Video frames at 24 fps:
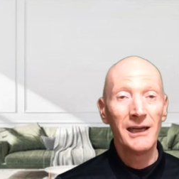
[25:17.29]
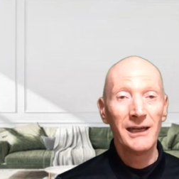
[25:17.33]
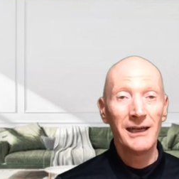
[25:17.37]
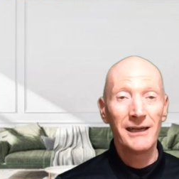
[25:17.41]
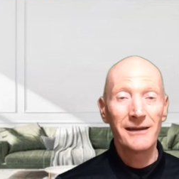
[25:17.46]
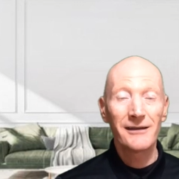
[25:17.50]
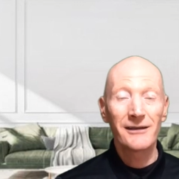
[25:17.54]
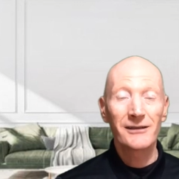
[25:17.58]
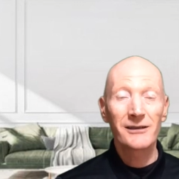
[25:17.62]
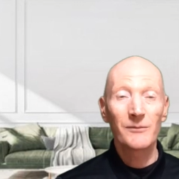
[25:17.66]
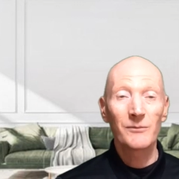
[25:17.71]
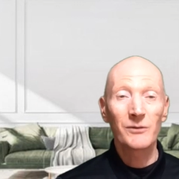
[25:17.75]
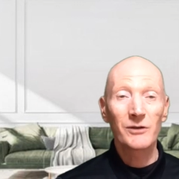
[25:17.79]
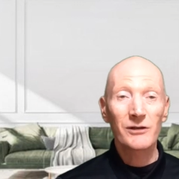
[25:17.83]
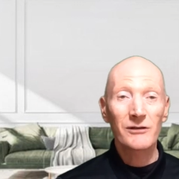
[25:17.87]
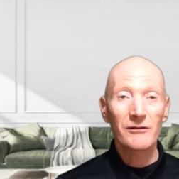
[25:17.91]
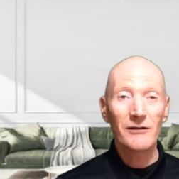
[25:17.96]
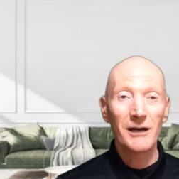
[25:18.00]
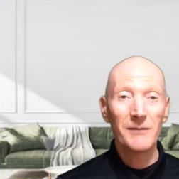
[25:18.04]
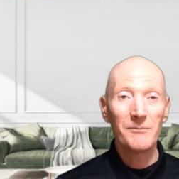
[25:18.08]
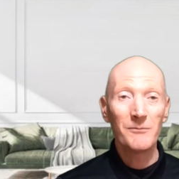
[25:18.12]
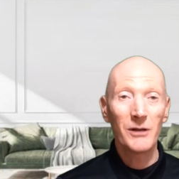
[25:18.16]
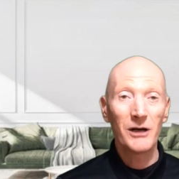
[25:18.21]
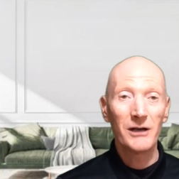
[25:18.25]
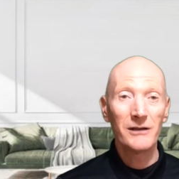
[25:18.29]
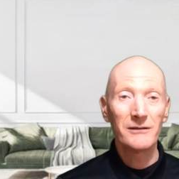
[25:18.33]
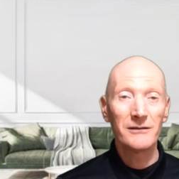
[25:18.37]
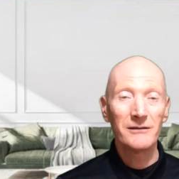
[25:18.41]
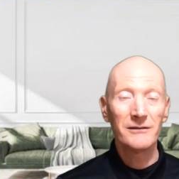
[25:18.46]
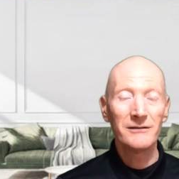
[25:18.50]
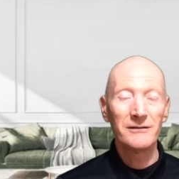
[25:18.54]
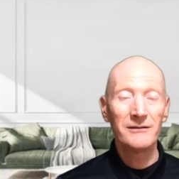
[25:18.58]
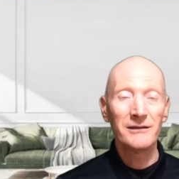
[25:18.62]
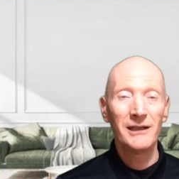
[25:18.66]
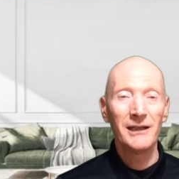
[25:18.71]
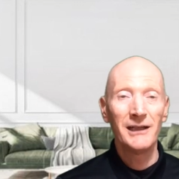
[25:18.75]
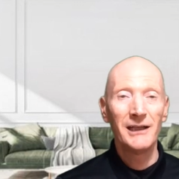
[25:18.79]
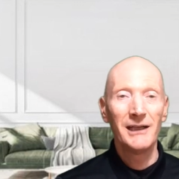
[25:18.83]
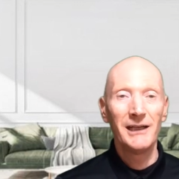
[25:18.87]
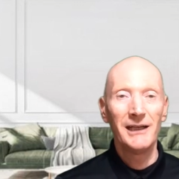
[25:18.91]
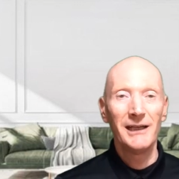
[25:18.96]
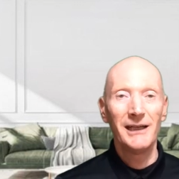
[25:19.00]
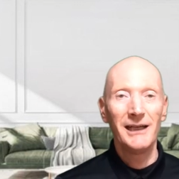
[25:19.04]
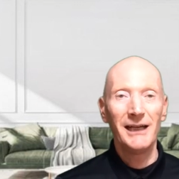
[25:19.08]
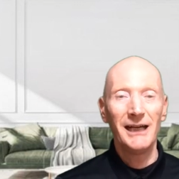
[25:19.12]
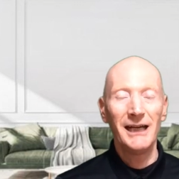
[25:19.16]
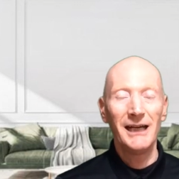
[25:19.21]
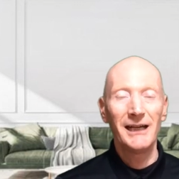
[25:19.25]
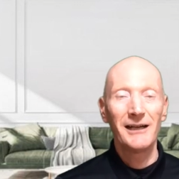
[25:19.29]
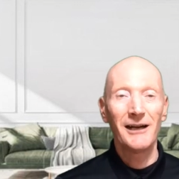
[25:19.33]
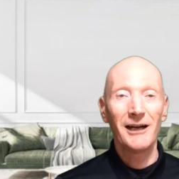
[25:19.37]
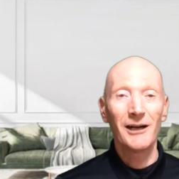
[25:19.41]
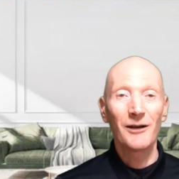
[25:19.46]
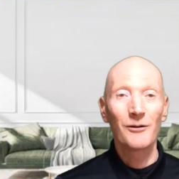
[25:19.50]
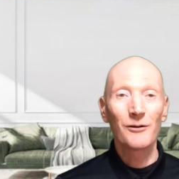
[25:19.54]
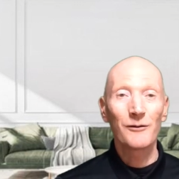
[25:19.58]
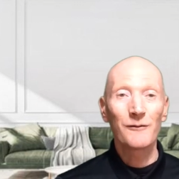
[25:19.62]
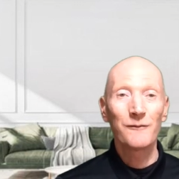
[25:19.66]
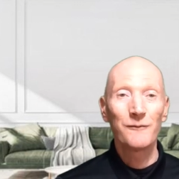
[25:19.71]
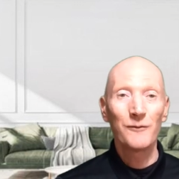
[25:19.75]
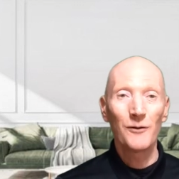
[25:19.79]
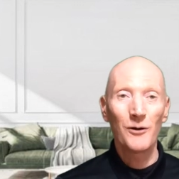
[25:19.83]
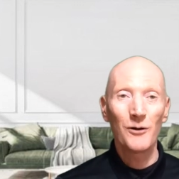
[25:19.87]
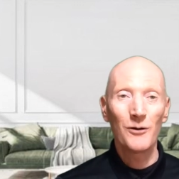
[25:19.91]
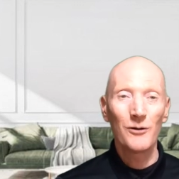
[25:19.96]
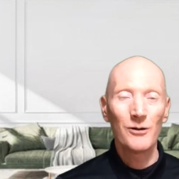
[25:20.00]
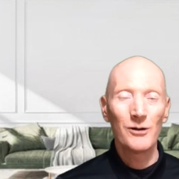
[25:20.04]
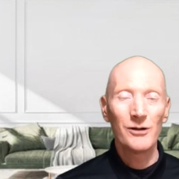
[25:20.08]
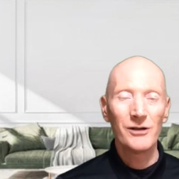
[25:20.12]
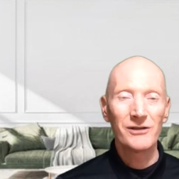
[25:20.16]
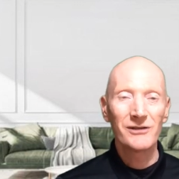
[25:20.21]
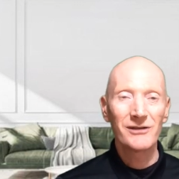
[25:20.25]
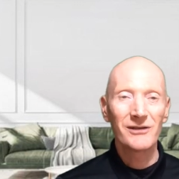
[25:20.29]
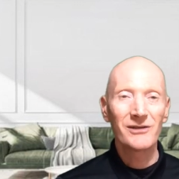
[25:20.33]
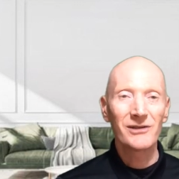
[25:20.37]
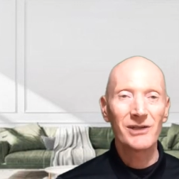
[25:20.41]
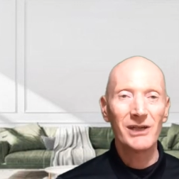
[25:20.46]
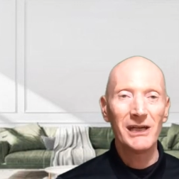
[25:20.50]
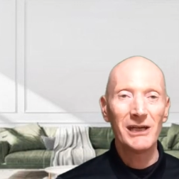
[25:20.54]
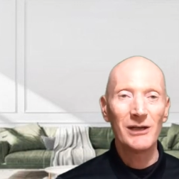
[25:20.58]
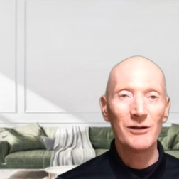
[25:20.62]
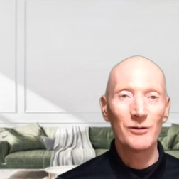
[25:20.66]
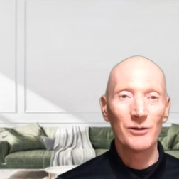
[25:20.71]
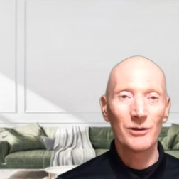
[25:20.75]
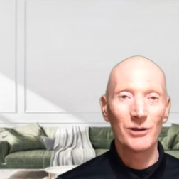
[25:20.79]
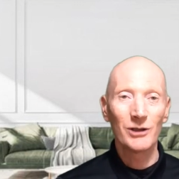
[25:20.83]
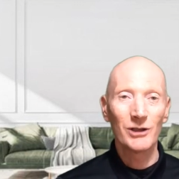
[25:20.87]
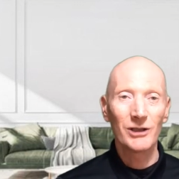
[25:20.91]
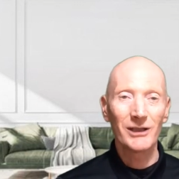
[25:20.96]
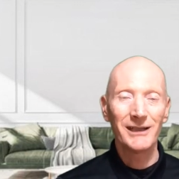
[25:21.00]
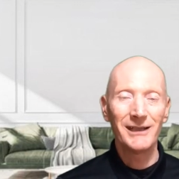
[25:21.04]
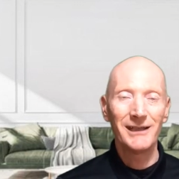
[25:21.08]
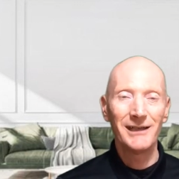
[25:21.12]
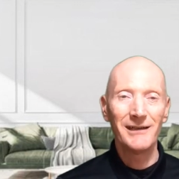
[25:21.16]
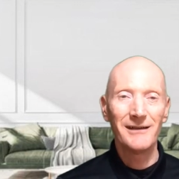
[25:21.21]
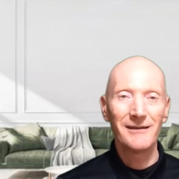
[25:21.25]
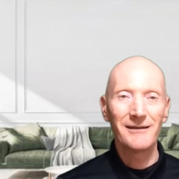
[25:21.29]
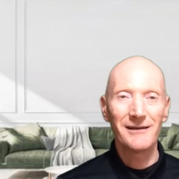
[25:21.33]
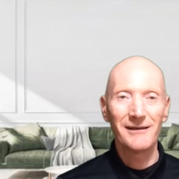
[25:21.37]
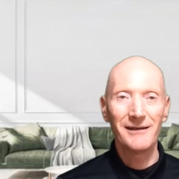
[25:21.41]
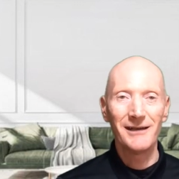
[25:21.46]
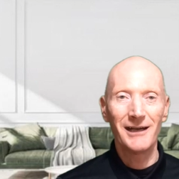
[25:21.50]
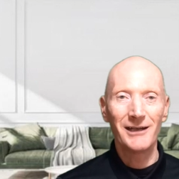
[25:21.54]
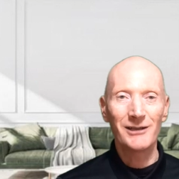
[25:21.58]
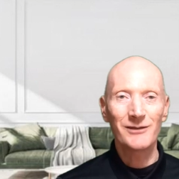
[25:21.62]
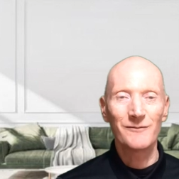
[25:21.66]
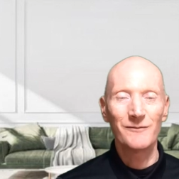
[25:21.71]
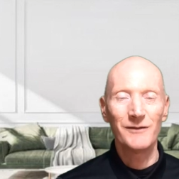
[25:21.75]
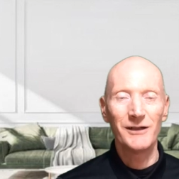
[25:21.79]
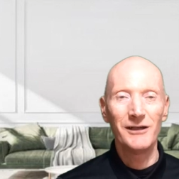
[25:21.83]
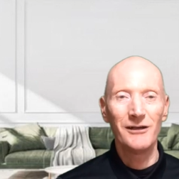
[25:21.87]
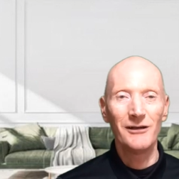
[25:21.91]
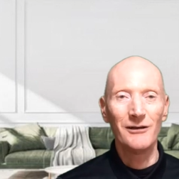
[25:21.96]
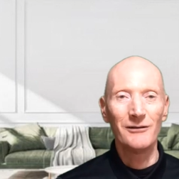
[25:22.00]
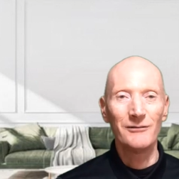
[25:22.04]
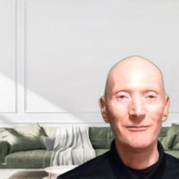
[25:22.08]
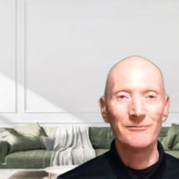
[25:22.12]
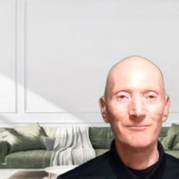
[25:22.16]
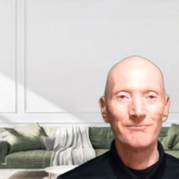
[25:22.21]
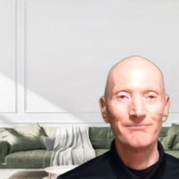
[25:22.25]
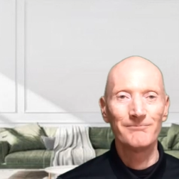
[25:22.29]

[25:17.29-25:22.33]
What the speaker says: Hit the subscribe button, and I look forward to seeing you all in the next video.